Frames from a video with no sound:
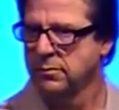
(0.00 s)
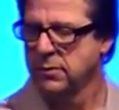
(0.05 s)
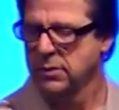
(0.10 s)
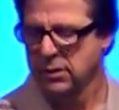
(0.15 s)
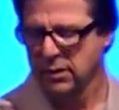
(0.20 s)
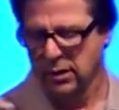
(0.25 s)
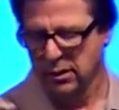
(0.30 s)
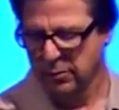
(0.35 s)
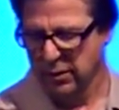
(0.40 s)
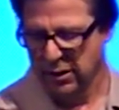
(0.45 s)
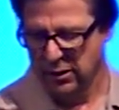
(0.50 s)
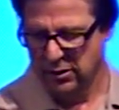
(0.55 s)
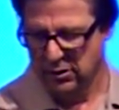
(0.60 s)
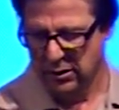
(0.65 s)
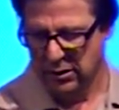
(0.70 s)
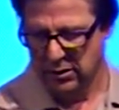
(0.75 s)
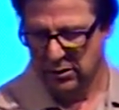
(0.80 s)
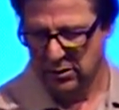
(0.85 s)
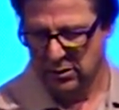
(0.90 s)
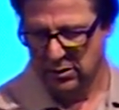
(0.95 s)
It doesn't make any
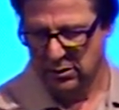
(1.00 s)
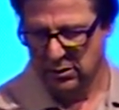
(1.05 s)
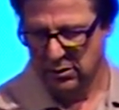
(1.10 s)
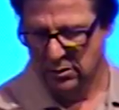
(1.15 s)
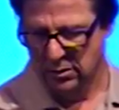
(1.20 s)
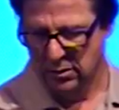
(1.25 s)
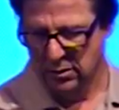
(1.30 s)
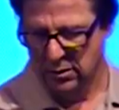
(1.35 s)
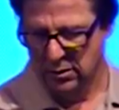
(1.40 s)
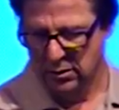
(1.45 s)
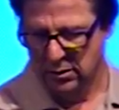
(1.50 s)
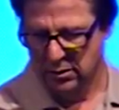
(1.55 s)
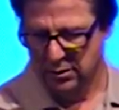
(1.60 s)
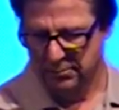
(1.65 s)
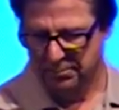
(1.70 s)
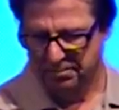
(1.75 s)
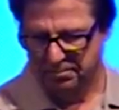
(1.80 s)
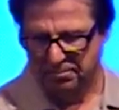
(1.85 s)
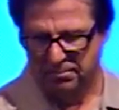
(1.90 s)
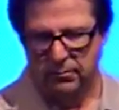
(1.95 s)
sense.
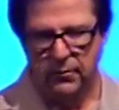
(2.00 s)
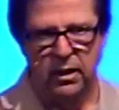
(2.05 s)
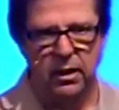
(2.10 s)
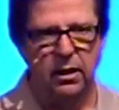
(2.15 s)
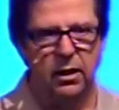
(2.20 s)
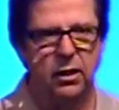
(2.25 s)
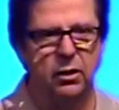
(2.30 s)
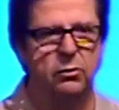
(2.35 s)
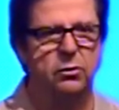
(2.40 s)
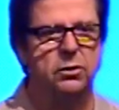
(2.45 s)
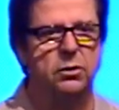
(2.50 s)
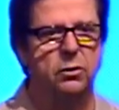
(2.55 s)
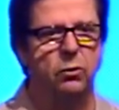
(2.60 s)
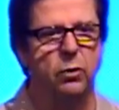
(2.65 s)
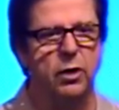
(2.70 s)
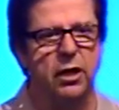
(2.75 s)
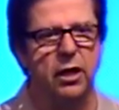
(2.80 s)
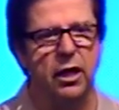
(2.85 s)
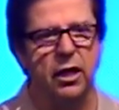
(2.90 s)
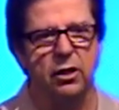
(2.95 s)
In other words,
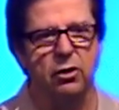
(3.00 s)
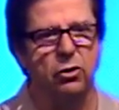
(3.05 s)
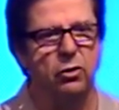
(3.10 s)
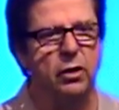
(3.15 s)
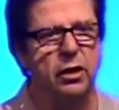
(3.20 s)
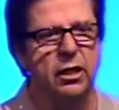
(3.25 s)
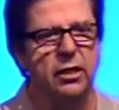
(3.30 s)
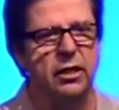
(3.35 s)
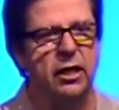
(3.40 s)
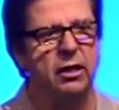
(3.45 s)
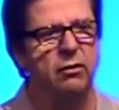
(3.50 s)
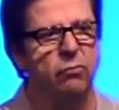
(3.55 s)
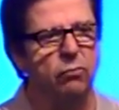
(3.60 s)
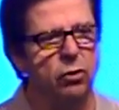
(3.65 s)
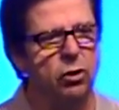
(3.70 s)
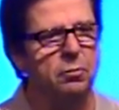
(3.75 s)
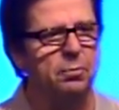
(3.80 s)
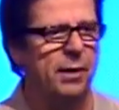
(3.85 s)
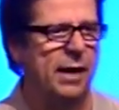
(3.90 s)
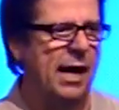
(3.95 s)
we can't do anything of
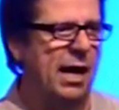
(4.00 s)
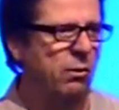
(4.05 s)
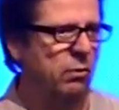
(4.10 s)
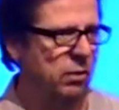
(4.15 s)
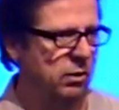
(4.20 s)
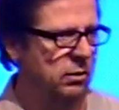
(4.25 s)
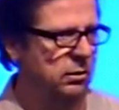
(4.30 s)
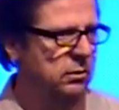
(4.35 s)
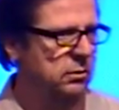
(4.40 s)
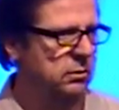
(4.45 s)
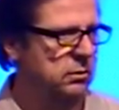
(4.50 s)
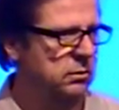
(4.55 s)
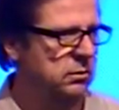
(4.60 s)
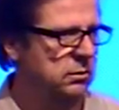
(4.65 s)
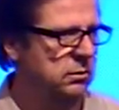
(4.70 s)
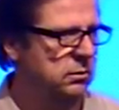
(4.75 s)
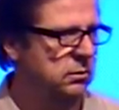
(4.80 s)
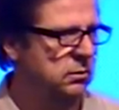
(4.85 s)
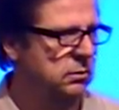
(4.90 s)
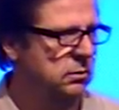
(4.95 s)
real power,
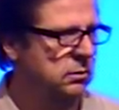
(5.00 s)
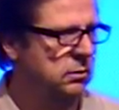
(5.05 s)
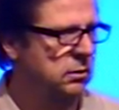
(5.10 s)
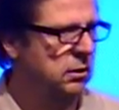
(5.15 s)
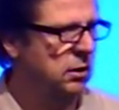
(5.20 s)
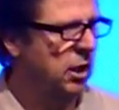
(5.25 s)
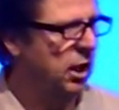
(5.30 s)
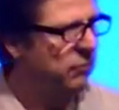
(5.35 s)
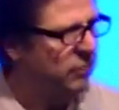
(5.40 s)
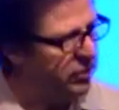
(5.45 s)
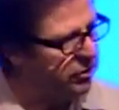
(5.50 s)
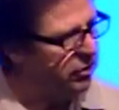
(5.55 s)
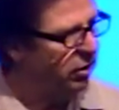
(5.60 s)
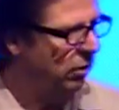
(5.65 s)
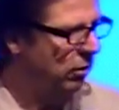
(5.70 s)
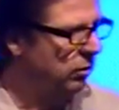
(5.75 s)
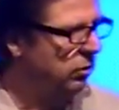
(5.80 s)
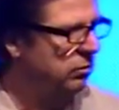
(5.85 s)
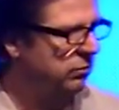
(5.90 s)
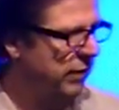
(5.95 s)
of
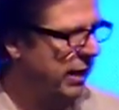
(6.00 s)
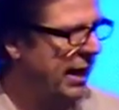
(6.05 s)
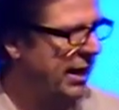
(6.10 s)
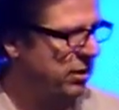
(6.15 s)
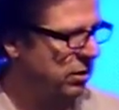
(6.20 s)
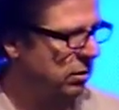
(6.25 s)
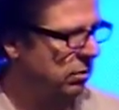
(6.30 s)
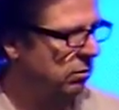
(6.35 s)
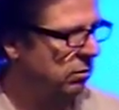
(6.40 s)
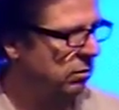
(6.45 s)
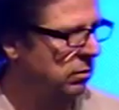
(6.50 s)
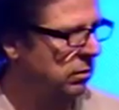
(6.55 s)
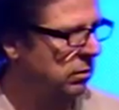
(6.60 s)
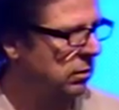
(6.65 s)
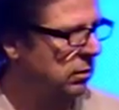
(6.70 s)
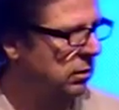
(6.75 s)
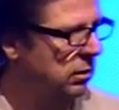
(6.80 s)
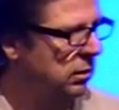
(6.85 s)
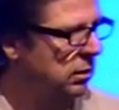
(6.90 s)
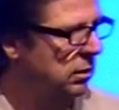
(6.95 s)
eternal value,
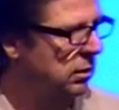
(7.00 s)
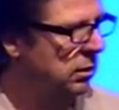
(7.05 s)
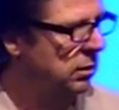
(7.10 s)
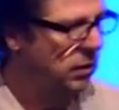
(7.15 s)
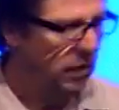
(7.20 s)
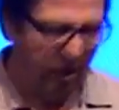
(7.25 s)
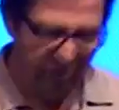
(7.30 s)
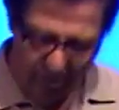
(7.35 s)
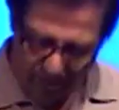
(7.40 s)
of